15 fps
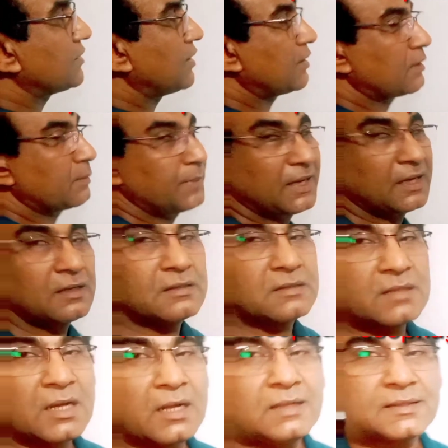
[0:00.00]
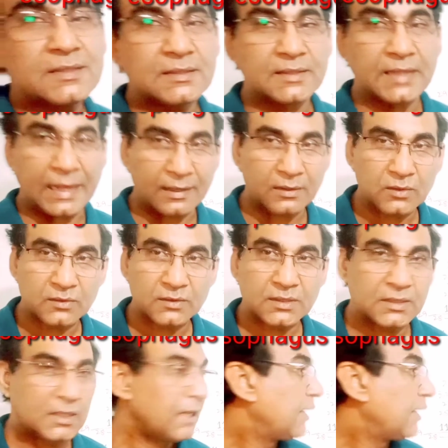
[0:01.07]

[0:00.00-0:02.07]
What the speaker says: are the peristalsis occurs,